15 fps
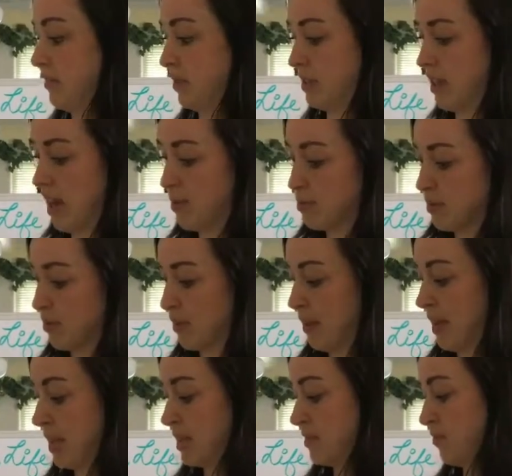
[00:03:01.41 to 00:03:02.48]
different types of
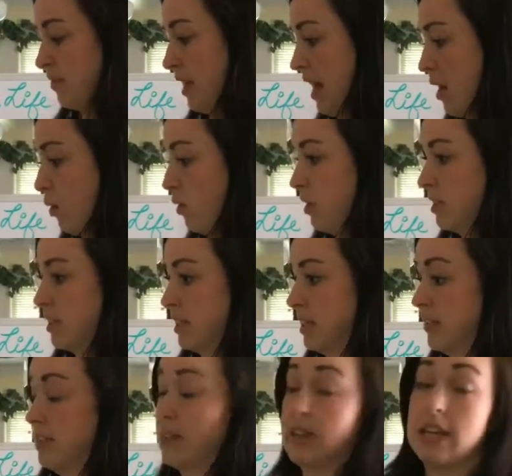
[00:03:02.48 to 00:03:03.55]
plants, flowers,
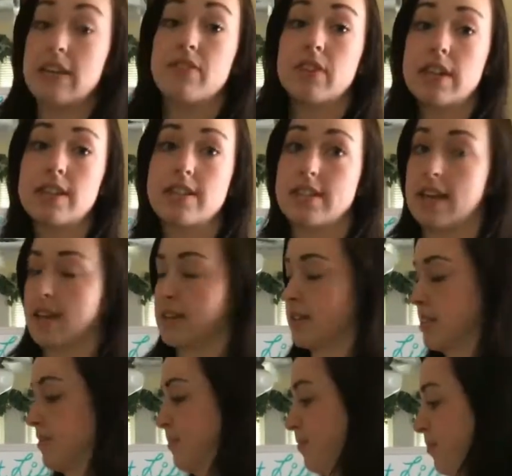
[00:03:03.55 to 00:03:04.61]
even
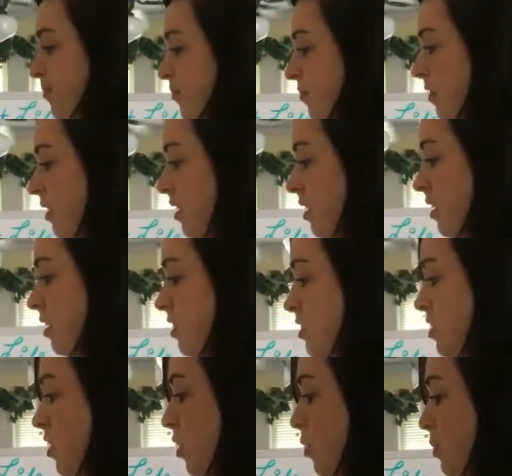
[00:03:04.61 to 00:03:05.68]
insects.
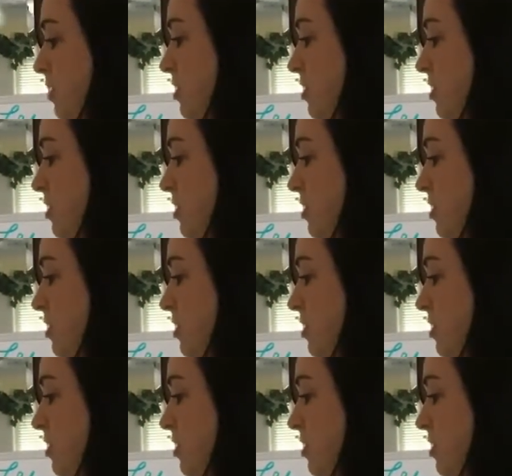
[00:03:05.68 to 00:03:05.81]
So